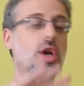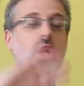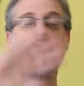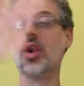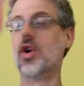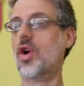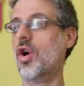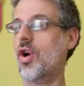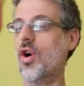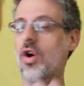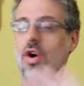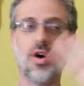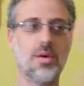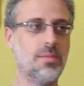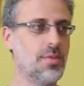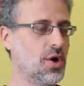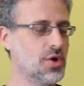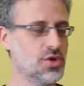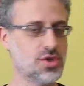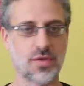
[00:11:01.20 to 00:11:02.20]

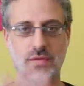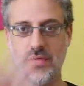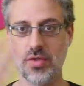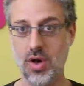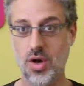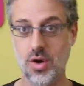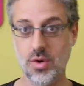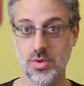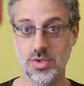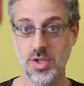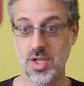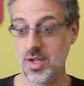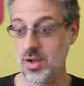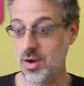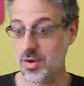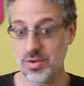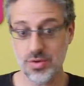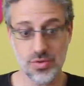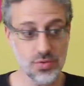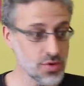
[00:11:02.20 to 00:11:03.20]
ignore most of those in
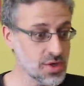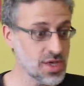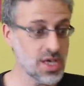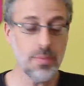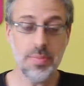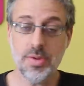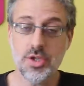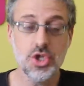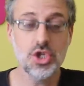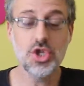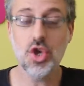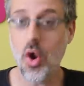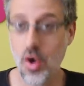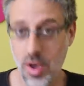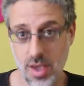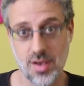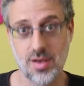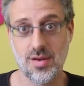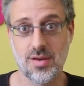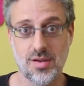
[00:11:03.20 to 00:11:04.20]
order to keep
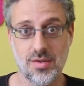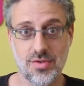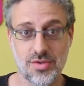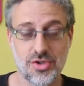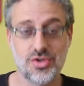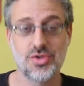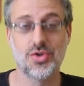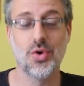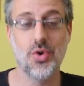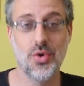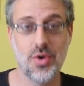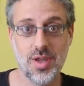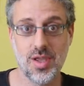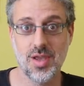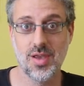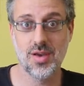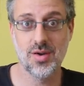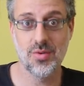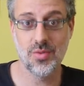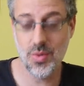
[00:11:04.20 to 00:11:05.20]
enjoying the
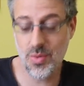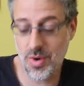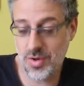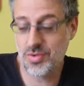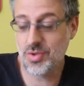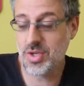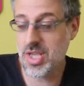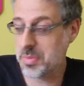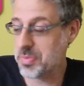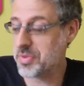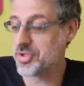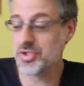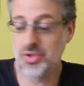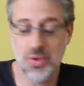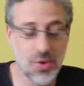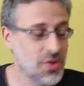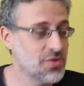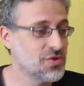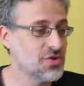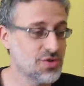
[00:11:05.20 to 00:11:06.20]
story. We want to keep
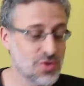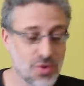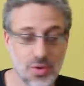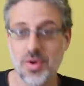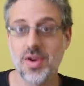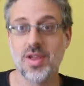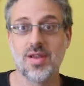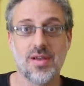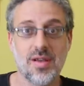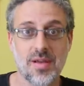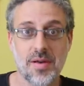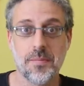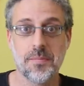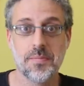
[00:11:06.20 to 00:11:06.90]
enjoying the story.